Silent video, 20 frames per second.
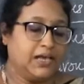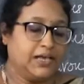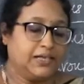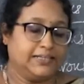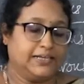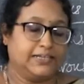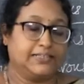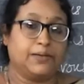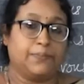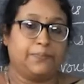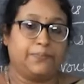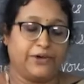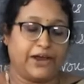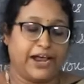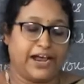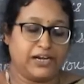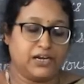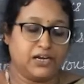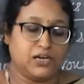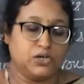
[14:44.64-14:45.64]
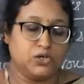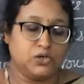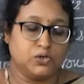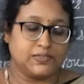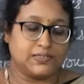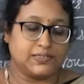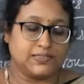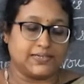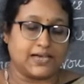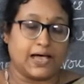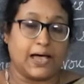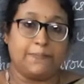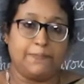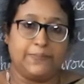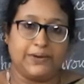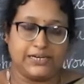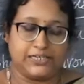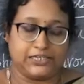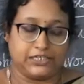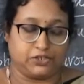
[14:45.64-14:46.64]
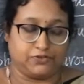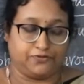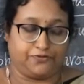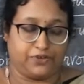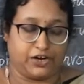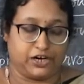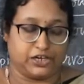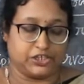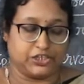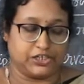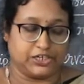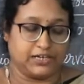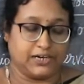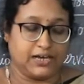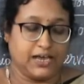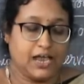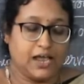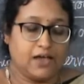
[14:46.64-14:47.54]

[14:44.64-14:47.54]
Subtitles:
Then the brain loses ability to function